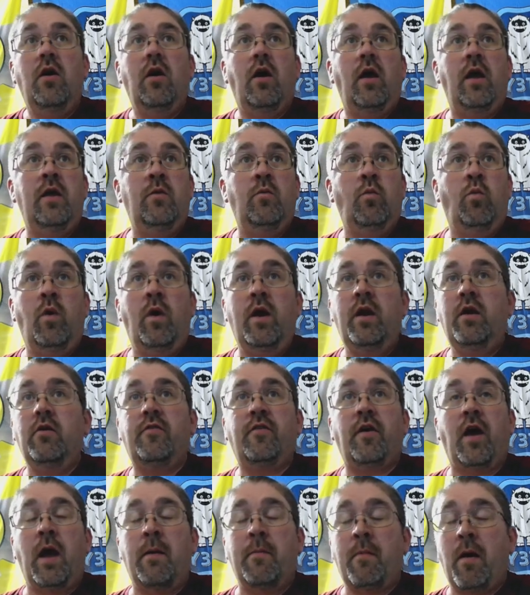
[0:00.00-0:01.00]
In
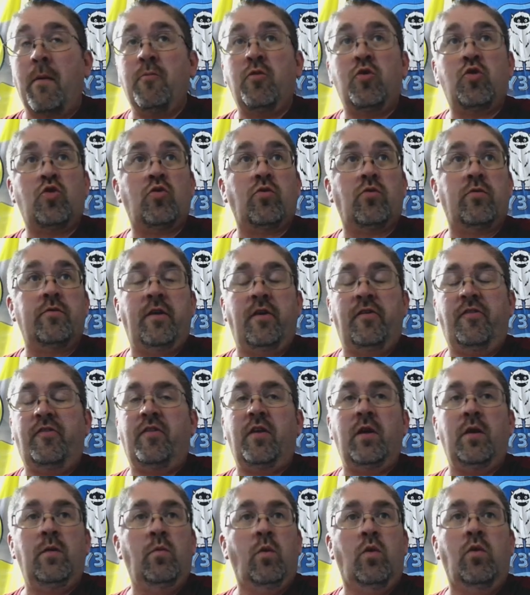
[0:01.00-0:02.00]
wintertime, I'm sure this
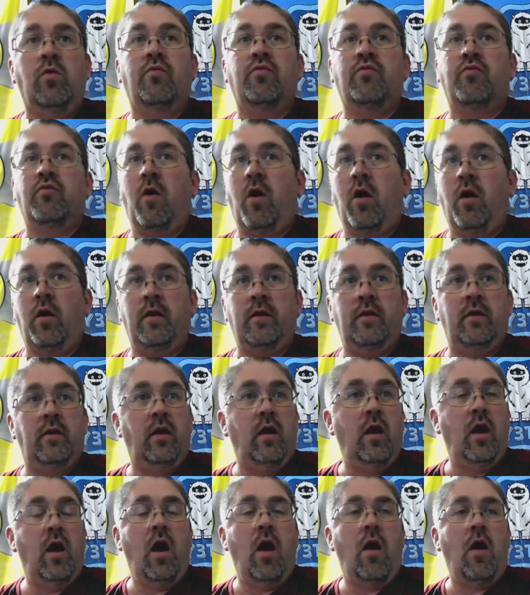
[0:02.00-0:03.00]
thing will run
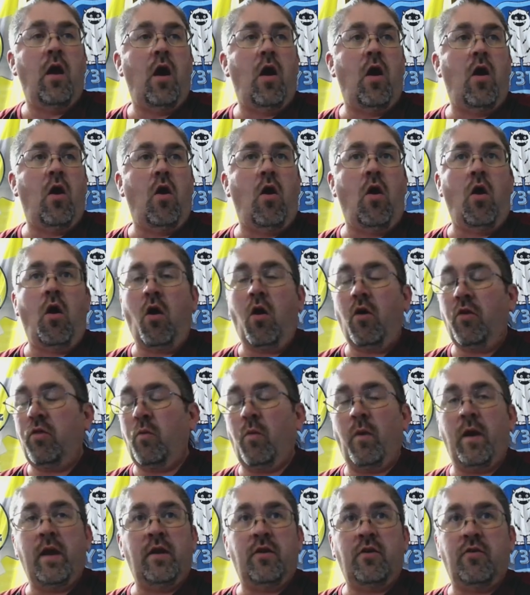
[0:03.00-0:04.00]
all the
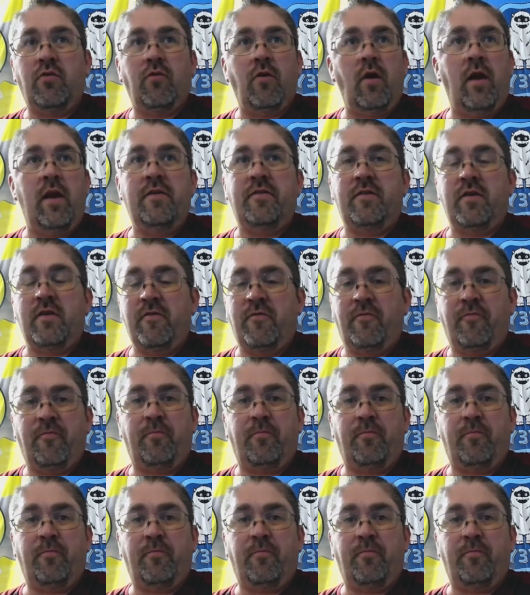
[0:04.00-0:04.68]
way crazy,